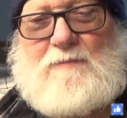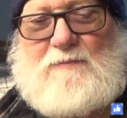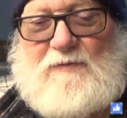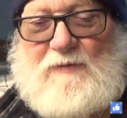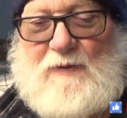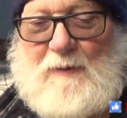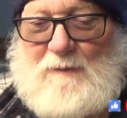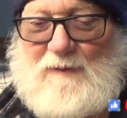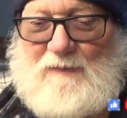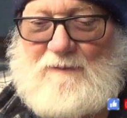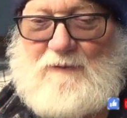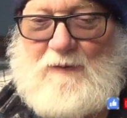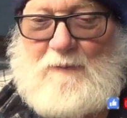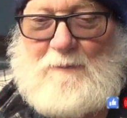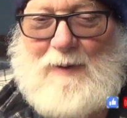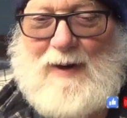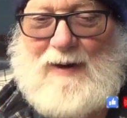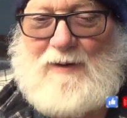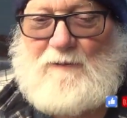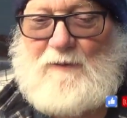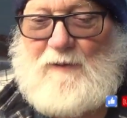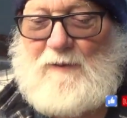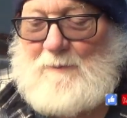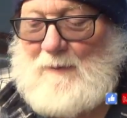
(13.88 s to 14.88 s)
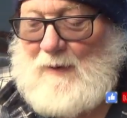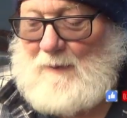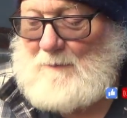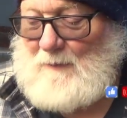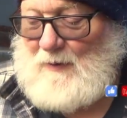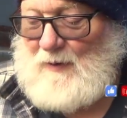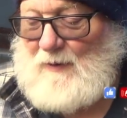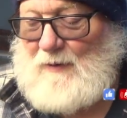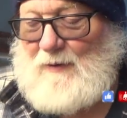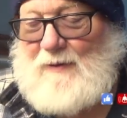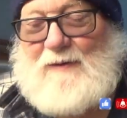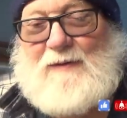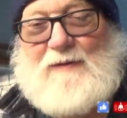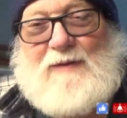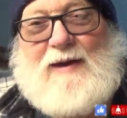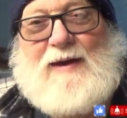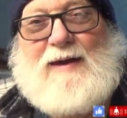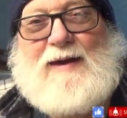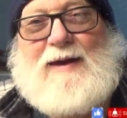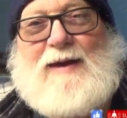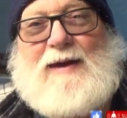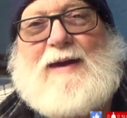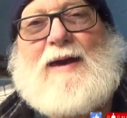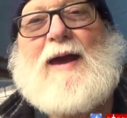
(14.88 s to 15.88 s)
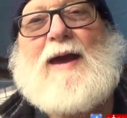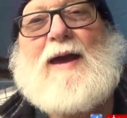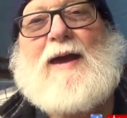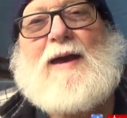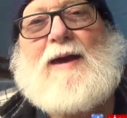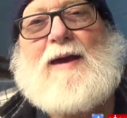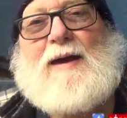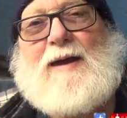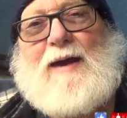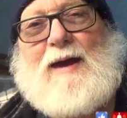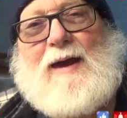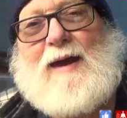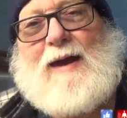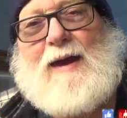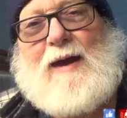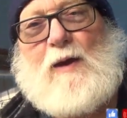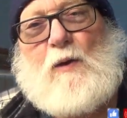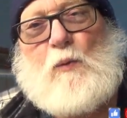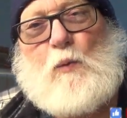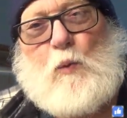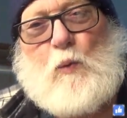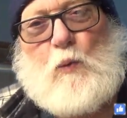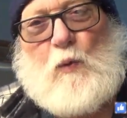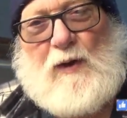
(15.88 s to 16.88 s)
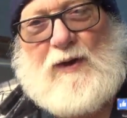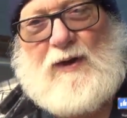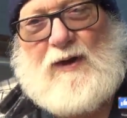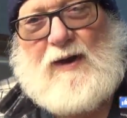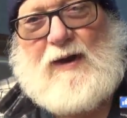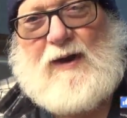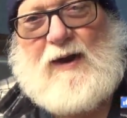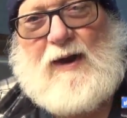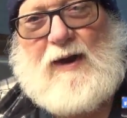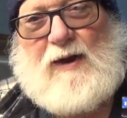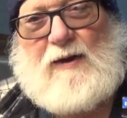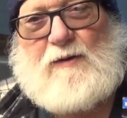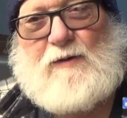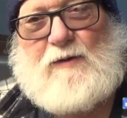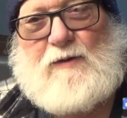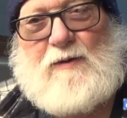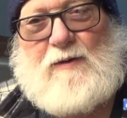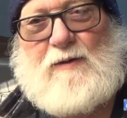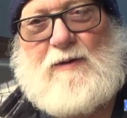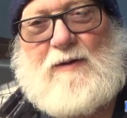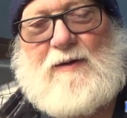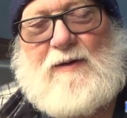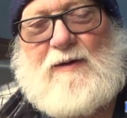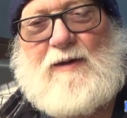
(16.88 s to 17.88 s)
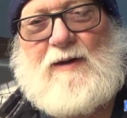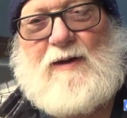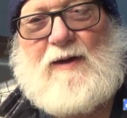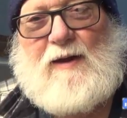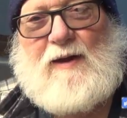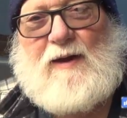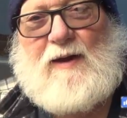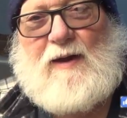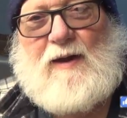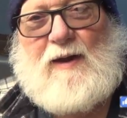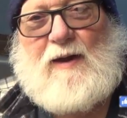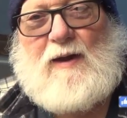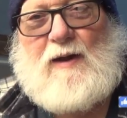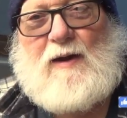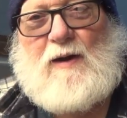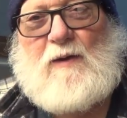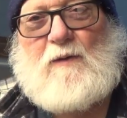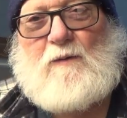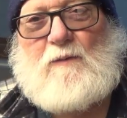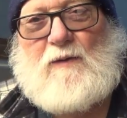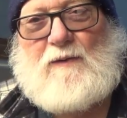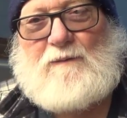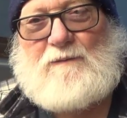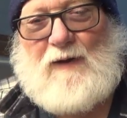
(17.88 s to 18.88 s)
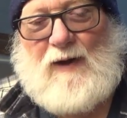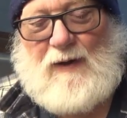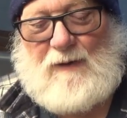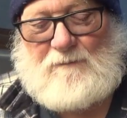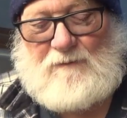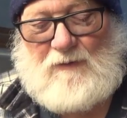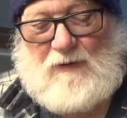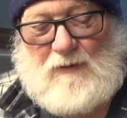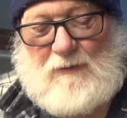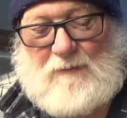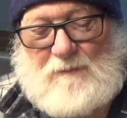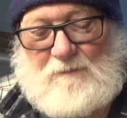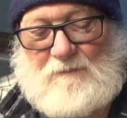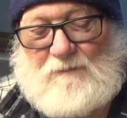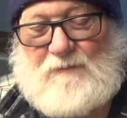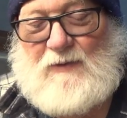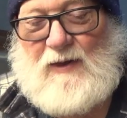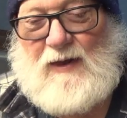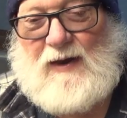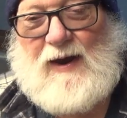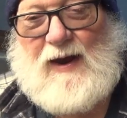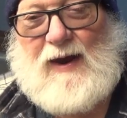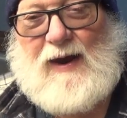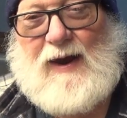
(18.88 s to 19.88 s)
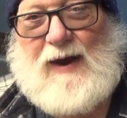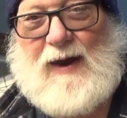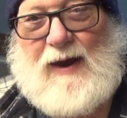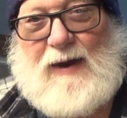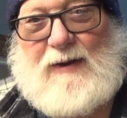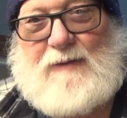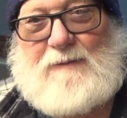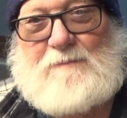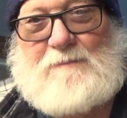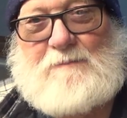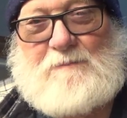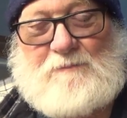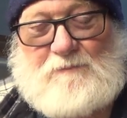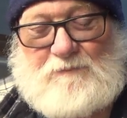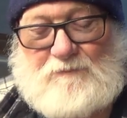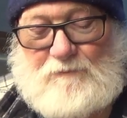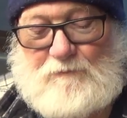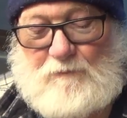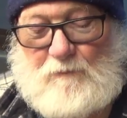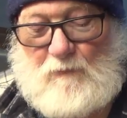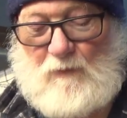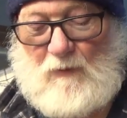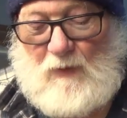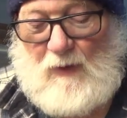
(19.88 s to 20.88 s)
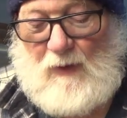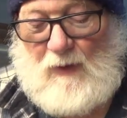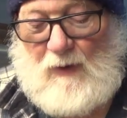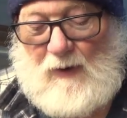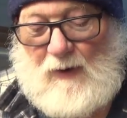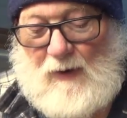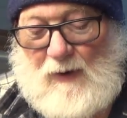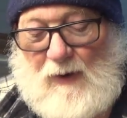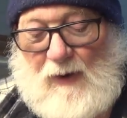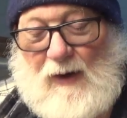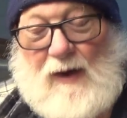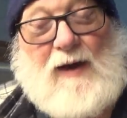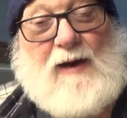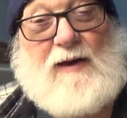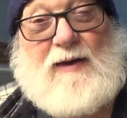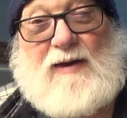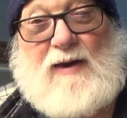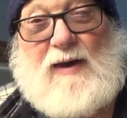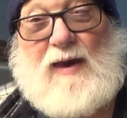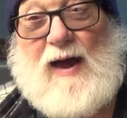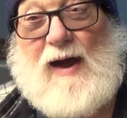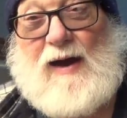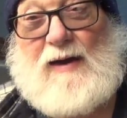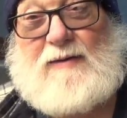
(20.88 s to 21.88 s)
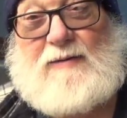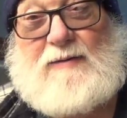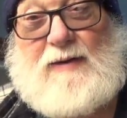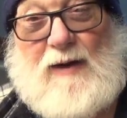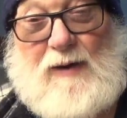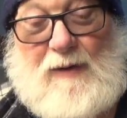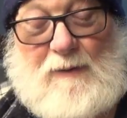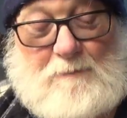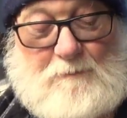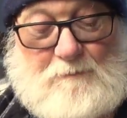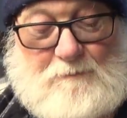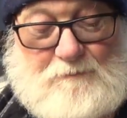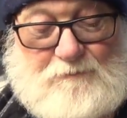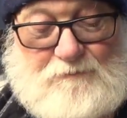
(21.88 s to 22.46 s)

Some of you might remember the EAA Windicator revolver that I had, how it locked up.